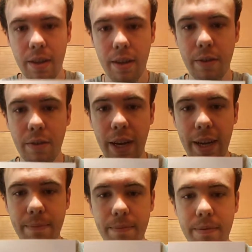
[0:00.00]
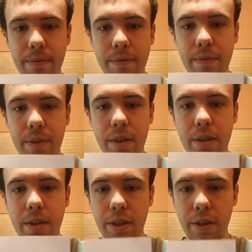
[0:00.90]
Right?
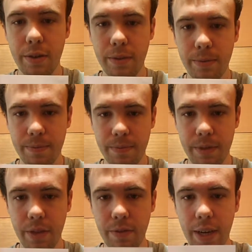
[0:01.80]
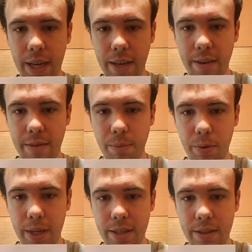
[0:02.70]
So you've got
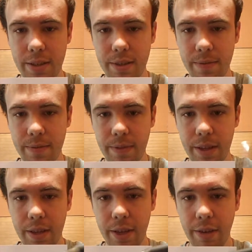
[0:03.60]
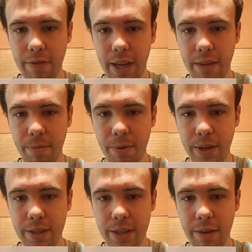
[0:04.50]
points. You got 5
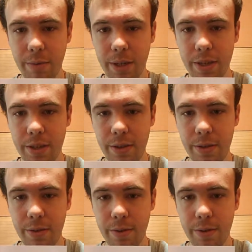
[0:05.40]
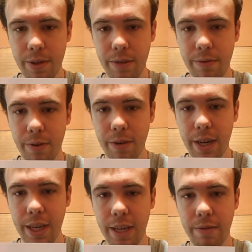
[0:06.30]
points. You got 1, 2, 3, 4,
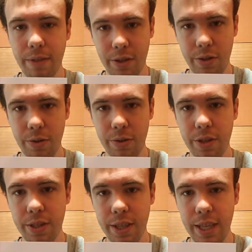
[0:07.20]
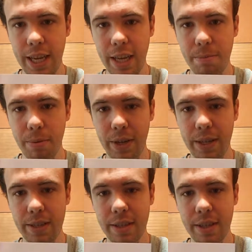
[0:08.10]
kind of the shoulders and the end
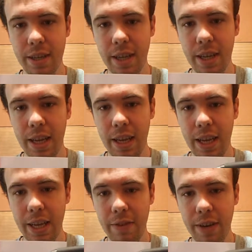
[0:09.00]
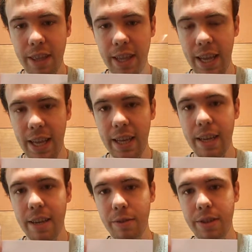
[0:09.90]
points. And you've got the
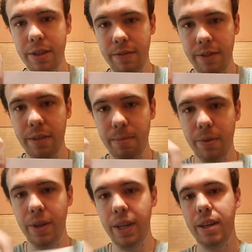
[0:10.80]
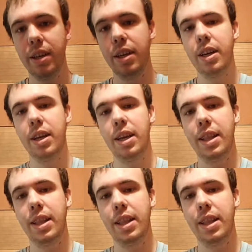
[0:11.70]
head, which is the 5th point.